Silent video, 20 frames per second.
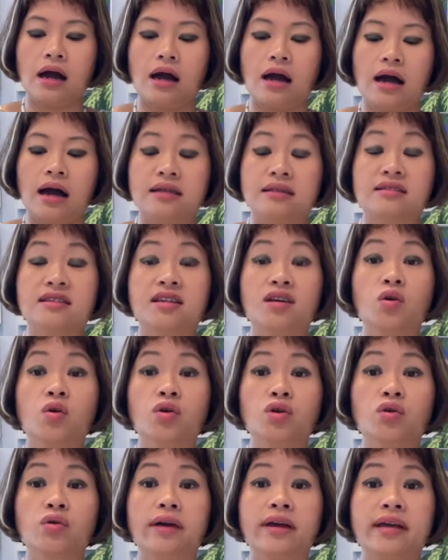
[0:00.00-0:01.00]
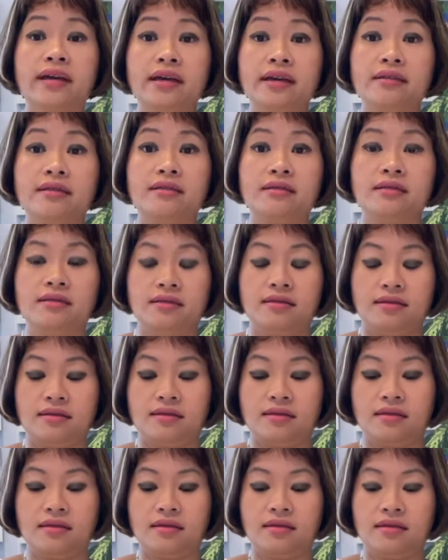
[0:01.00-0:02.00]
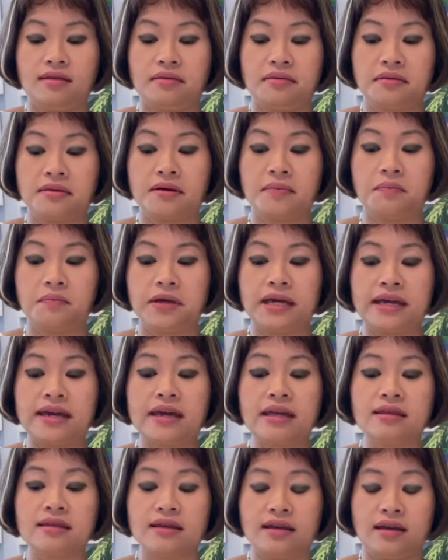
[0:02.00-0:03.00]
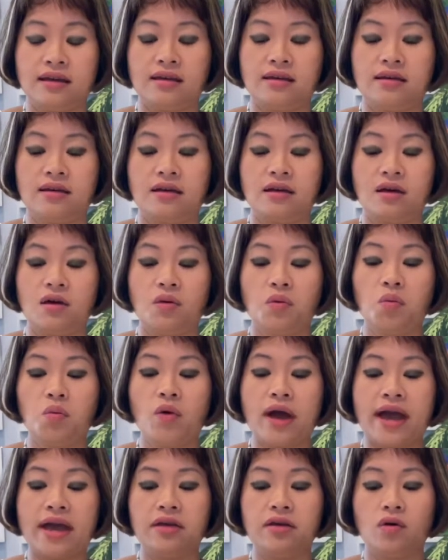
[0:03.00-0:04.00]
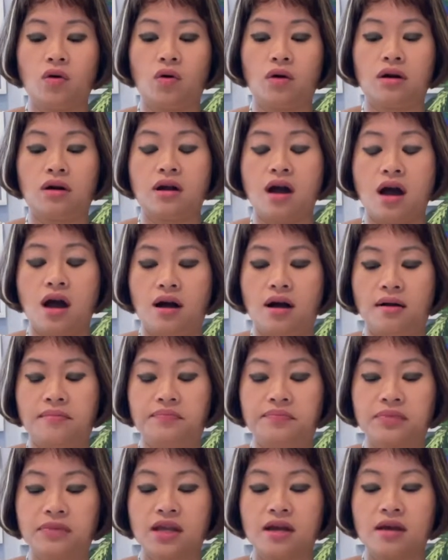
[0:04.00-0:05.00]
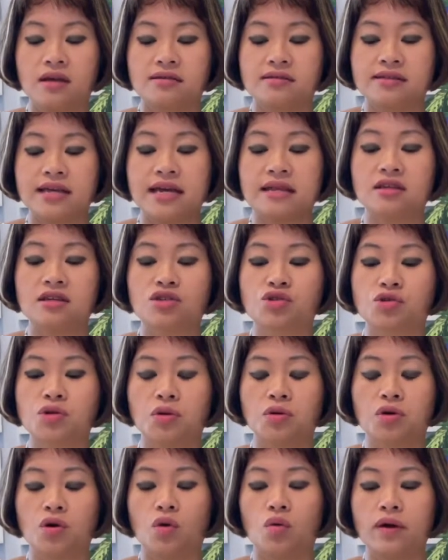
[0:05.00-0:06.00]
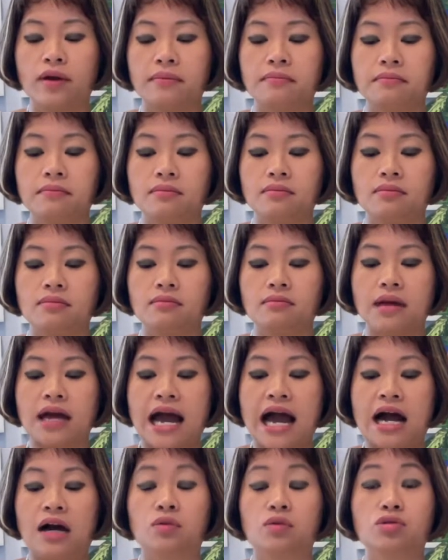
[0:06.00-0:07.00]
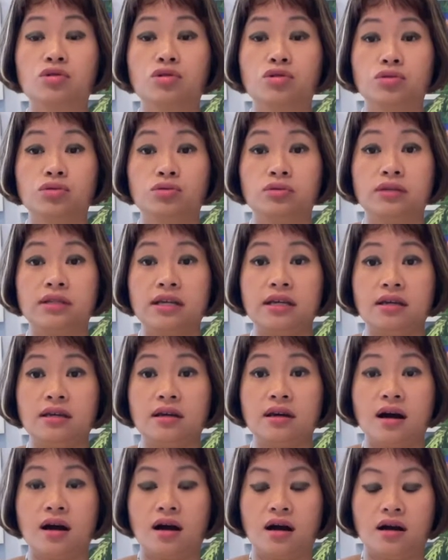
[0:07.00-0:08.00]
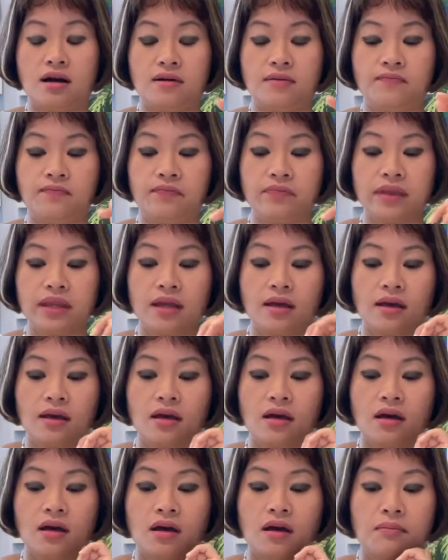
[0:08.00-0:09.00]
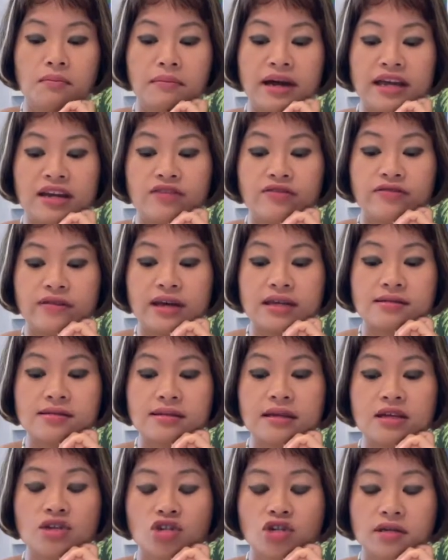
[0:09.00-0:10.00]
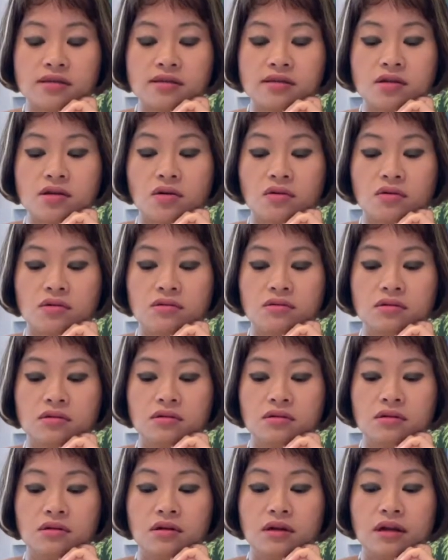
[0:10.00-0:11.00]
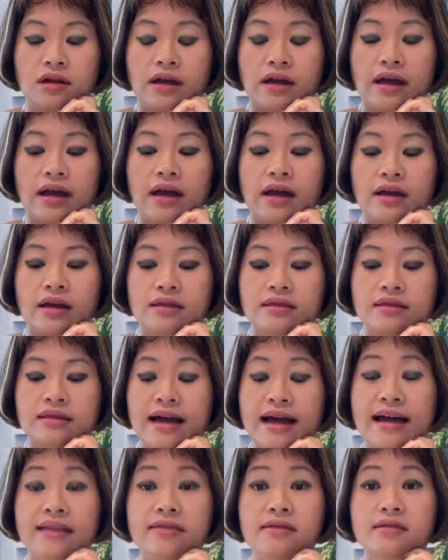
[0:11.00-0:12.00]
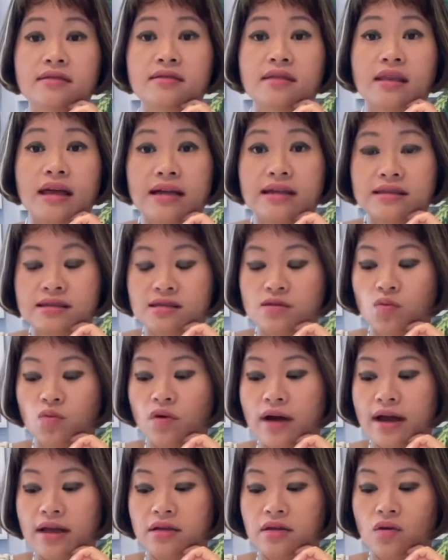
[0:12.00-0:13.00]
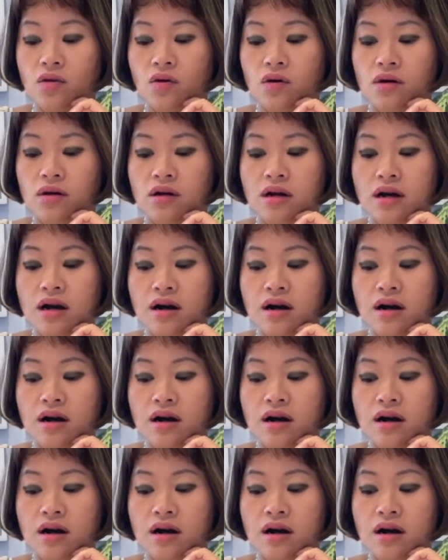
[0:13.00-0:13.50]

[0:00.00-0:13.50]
Until you hit the beginning where your center stone going out to the manifestation stone, then that's when your